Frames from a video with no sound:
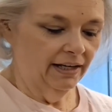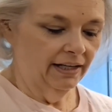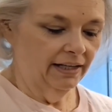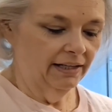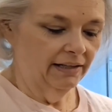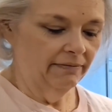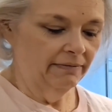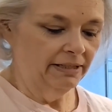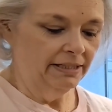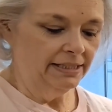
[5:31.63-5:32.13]

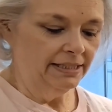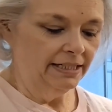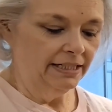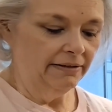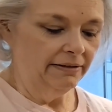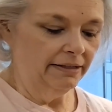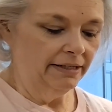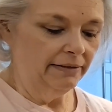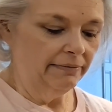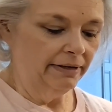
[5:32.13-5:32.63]
Let me
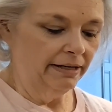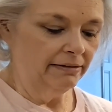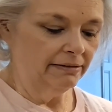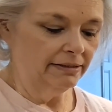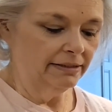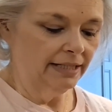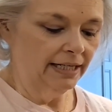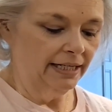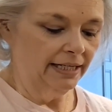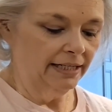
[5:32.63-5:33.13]
see
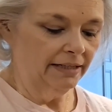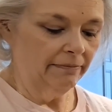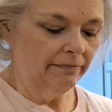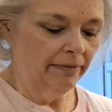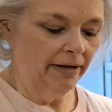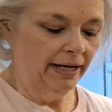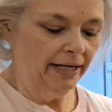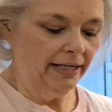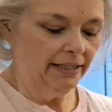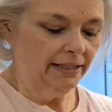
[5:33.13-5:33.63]
about taking a
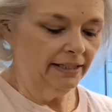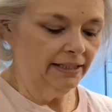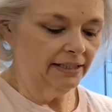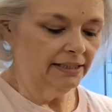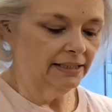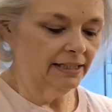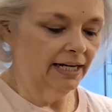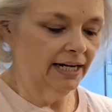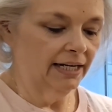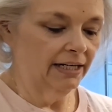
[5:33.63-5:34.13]
bite. It's
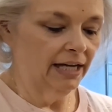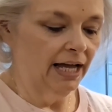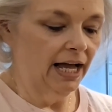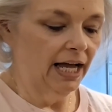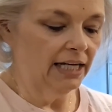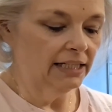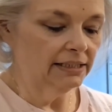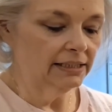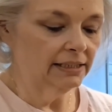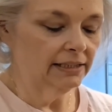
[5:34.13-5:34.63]
kind of
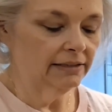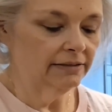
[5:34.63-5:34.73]
hot.